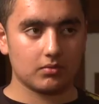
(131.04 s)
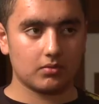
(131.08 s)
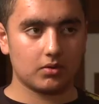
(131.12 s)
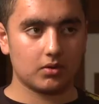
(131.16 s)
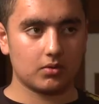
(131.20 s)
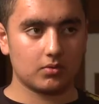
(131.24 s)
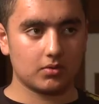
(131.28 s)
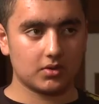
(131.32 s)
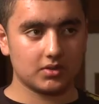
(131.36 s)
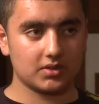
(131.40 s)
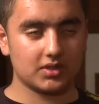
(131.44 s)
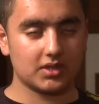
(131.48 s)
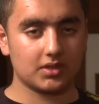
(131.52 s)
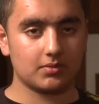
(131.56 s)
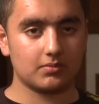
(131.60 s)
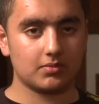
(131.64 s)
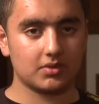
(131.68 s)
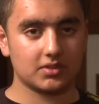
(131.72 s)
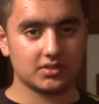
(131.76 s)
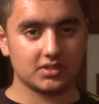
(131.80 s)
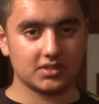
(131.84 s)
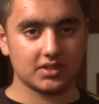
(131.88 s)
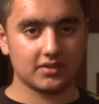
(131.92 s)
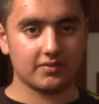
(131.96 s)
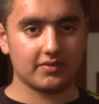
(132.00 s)
What were the
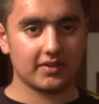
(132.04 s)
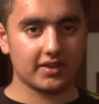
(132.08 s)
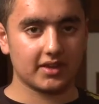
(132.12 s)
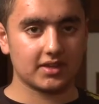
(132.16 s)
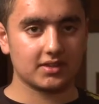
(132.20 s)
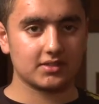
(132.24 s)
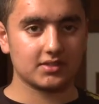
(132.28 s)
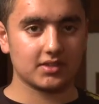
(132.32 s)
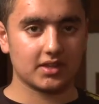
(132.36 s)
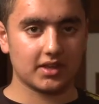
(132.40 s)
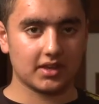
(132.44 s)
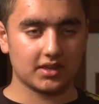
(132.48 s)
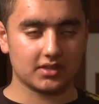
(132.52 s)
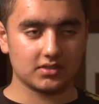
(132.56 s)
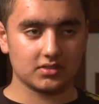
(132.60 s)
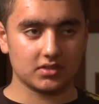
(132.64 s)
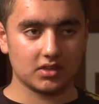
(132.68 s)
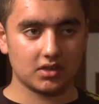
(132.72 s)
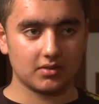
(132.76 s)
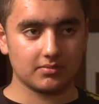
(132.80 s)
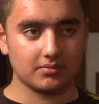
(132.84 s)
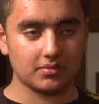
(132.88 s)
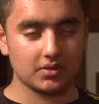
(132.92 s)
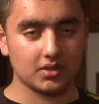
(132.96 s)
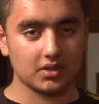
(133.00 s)
specific
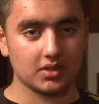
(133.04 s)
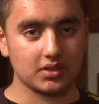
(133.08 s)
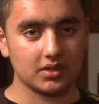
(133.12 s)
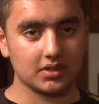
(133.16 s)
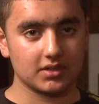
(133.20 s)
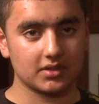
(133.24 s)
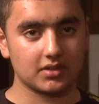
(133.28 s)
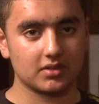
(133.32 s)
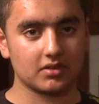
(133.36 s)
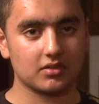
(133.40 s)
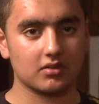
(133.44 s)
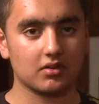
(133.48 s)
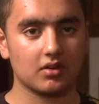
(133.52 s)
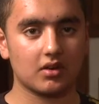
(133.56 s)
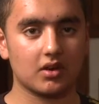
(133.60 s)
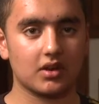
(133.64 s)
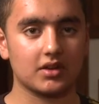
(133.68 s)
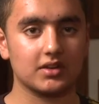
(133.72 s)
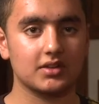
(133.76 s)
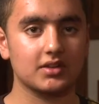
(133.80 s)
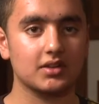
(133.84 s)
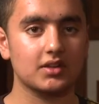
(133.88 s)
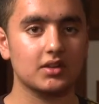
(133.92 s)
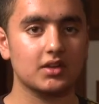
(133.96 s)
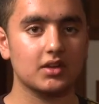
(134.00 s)
example in the
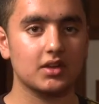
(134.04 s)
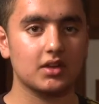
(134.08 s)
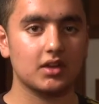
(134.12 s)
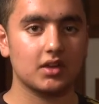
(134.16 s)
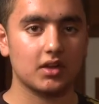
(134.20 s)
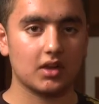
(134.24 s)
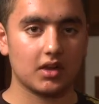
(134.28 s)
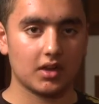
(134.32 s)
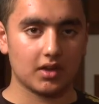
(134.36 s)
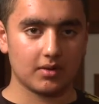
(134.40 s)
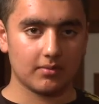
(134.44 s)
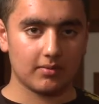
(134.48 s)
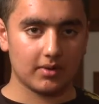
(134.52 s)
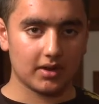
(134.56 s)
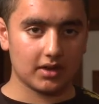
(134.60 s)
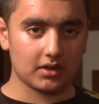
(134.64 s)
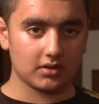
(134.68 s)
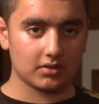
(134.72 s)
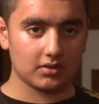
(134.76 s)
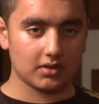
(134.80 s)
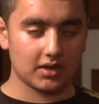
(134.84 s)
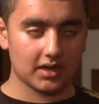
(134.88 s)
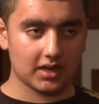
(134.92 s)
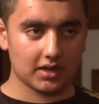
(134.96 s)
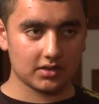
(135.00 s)
Quran
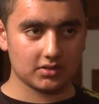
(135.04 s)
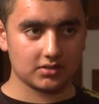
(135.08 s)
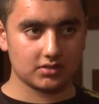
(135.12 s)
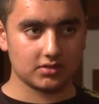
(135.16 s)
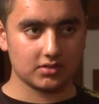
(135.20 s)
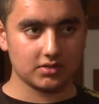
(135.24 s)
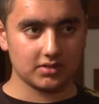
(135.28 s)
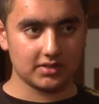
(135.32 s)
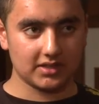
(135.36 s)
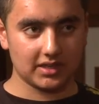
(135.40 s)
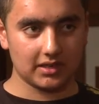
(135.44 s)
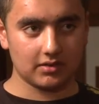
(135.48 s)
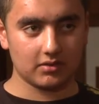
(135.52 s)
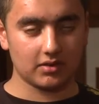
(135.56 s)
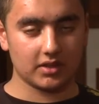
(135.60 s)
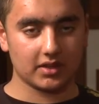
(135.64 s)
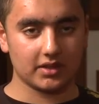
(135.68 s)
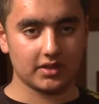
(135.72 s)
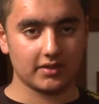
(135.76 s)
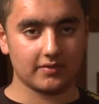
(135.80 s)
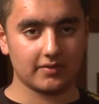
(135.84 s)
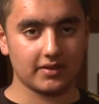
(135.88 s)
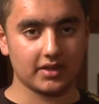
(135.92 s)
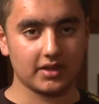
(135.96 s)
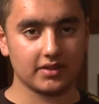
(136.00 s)
about how to deal with
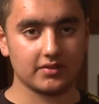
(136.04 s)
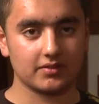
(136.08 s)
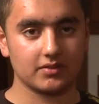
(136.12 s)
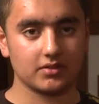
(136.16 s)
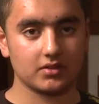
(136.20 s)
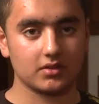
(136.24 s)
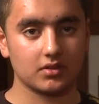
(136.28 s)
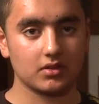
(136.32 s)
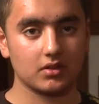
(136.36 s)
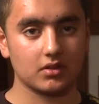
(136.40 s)
other faiths?